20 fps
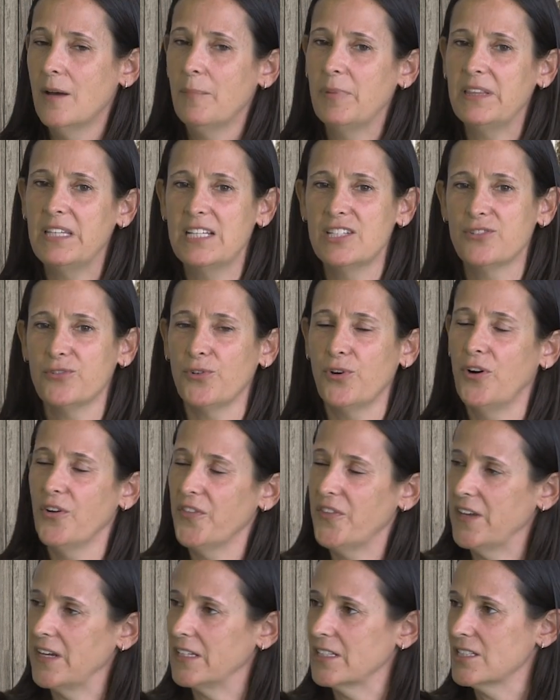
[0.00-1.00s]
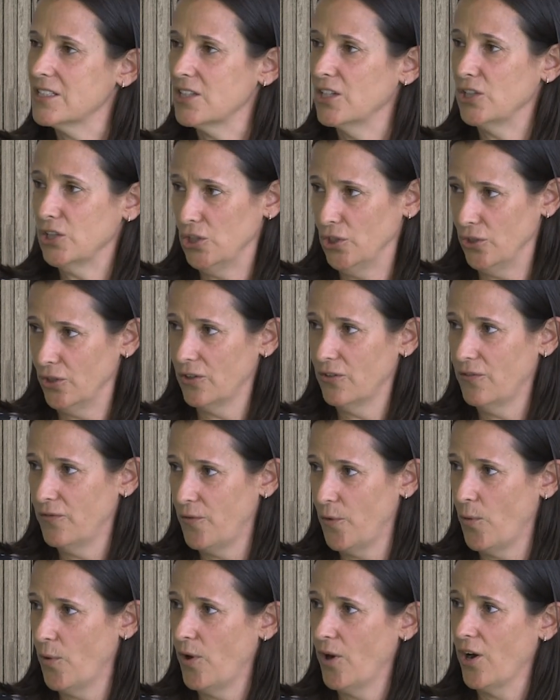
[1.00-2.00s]
But these are all things to look
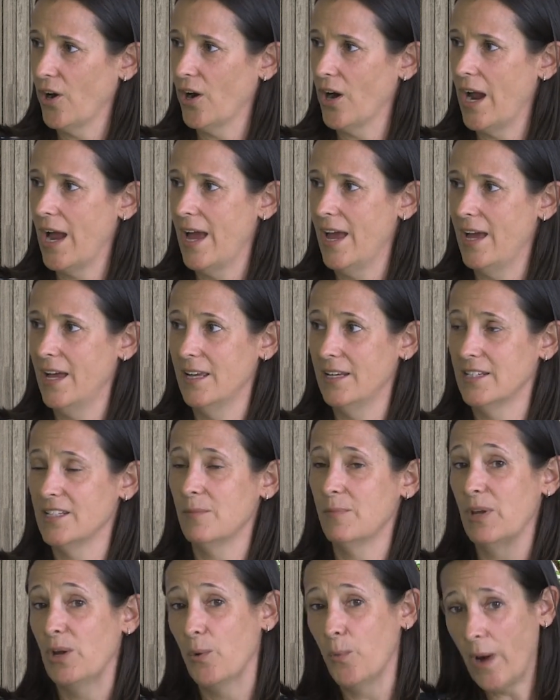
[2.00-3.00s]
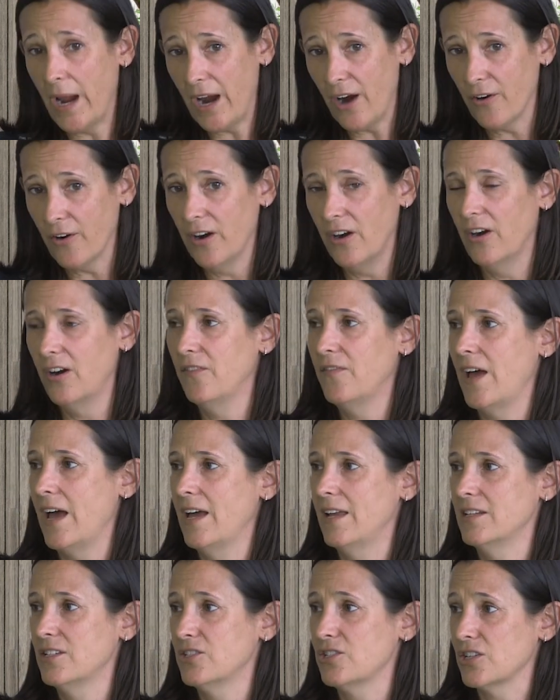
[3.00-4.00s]
for and to be aware of,
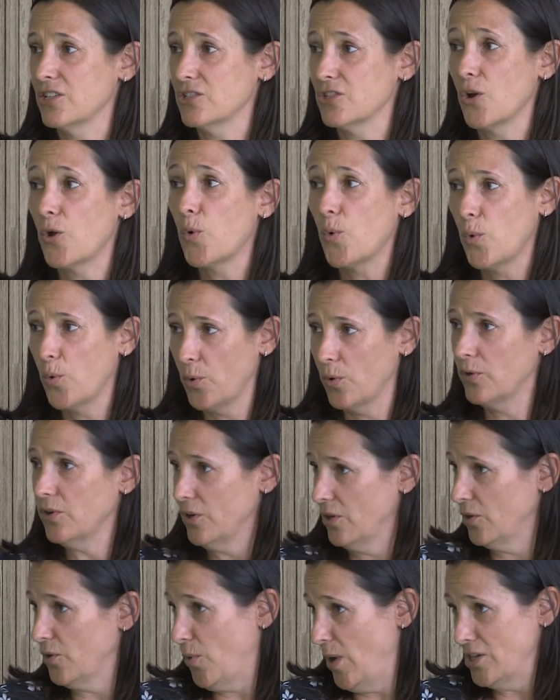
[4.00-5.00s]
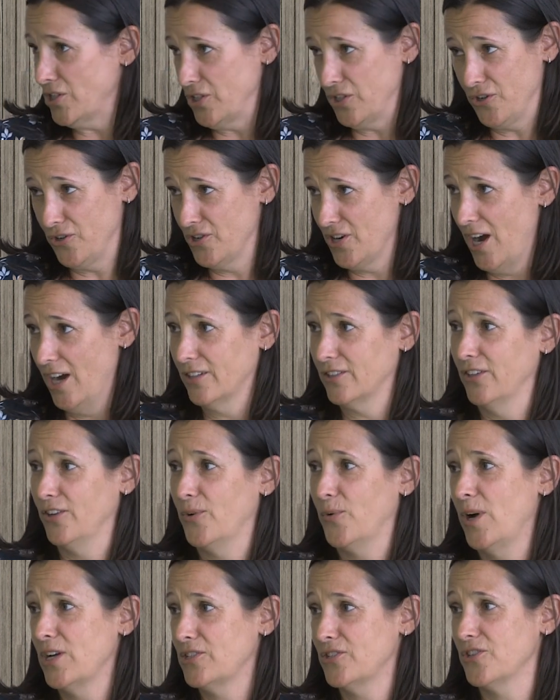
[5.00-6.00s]
and just question your doctor,
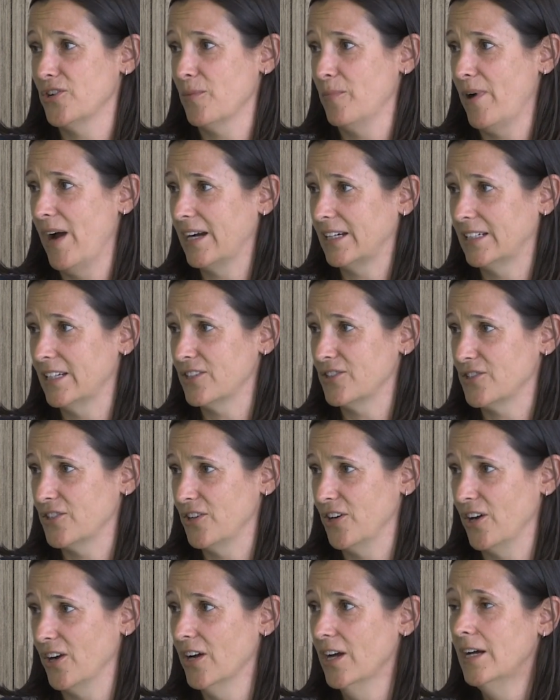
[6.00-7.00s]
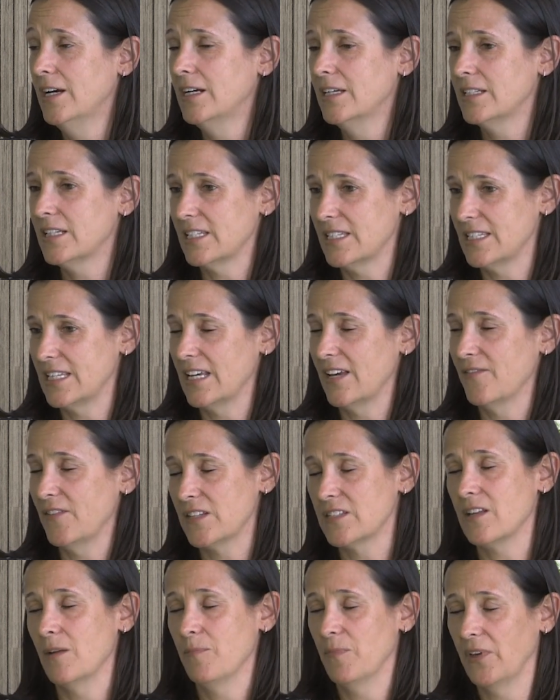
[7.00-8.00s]
question your practitioner to see if
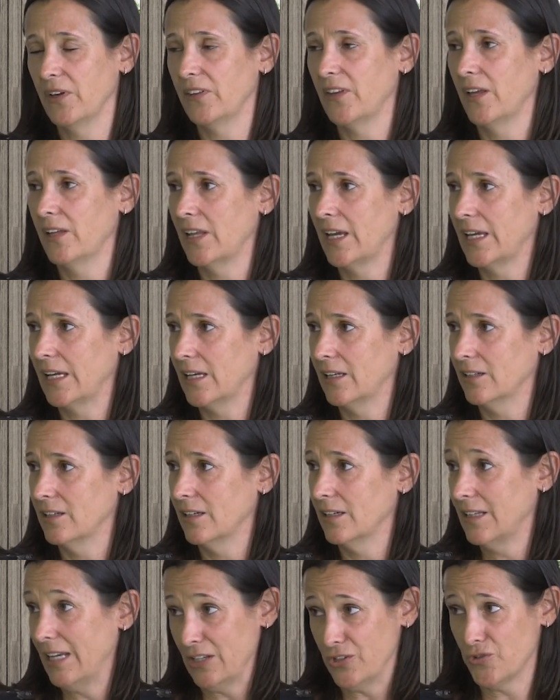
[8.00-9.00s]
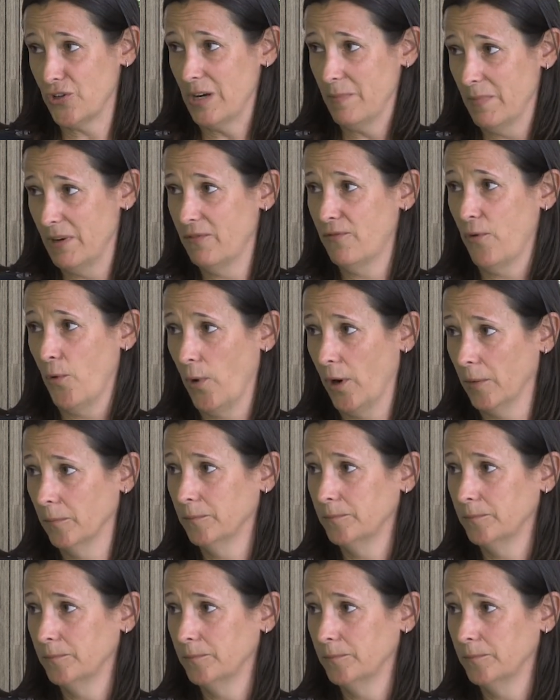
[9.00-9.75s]
it's something that they can get treatment for.